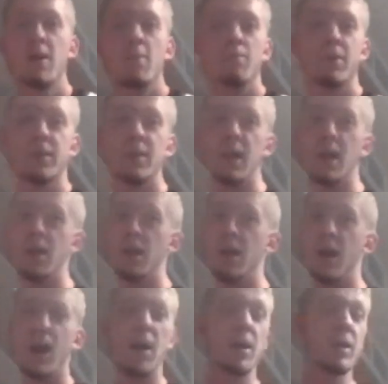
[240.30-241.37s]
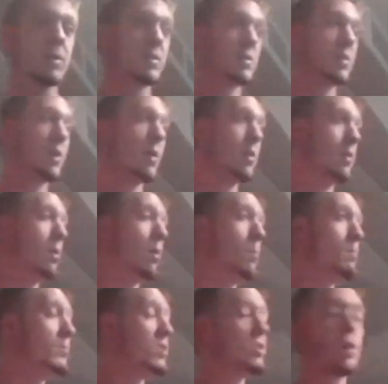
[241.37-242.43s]
But then as
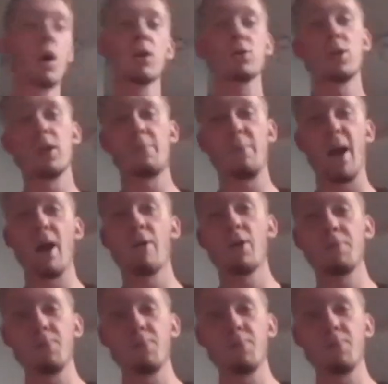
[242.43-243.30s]
the Stars are on a power